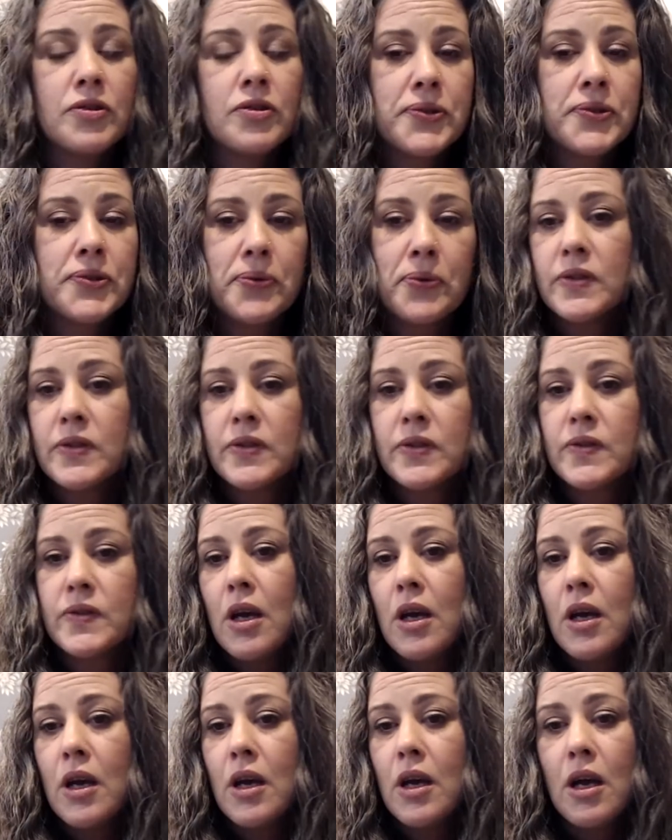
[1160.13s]

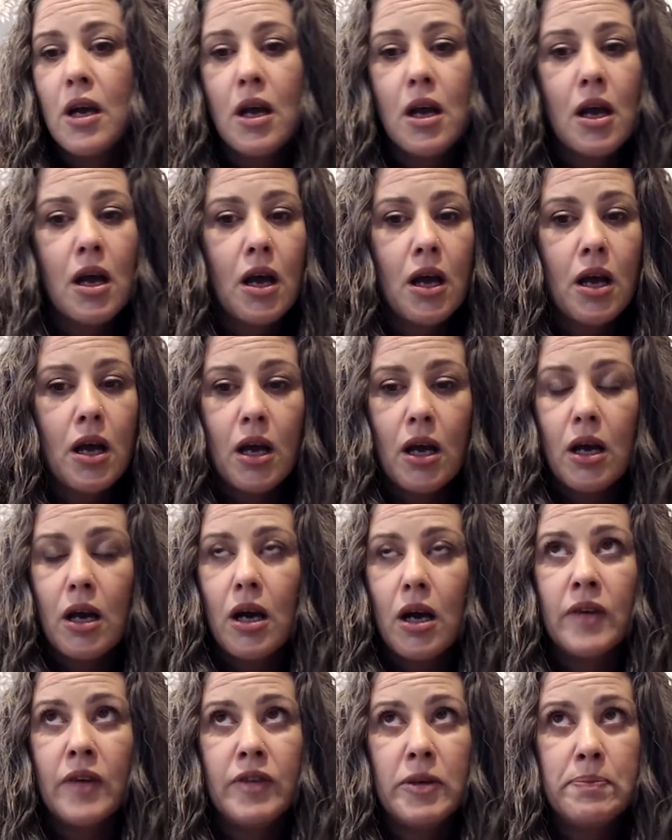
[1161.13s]
sorts
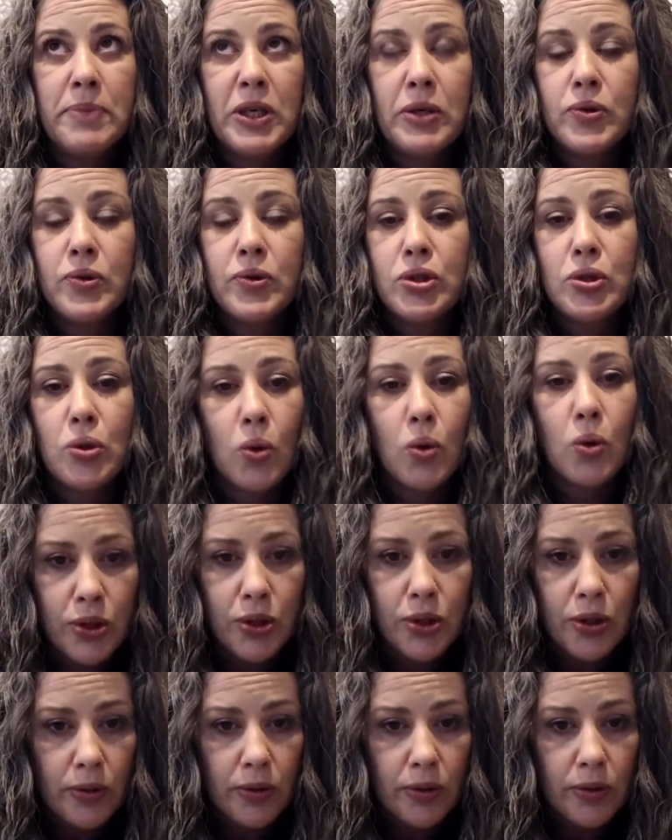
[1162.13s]
of abuse,
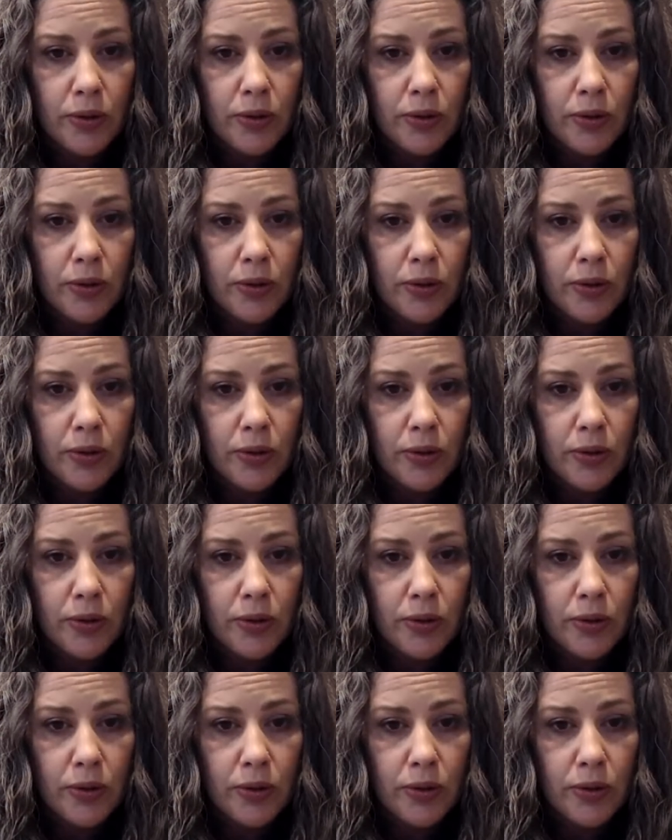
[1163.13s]
torture.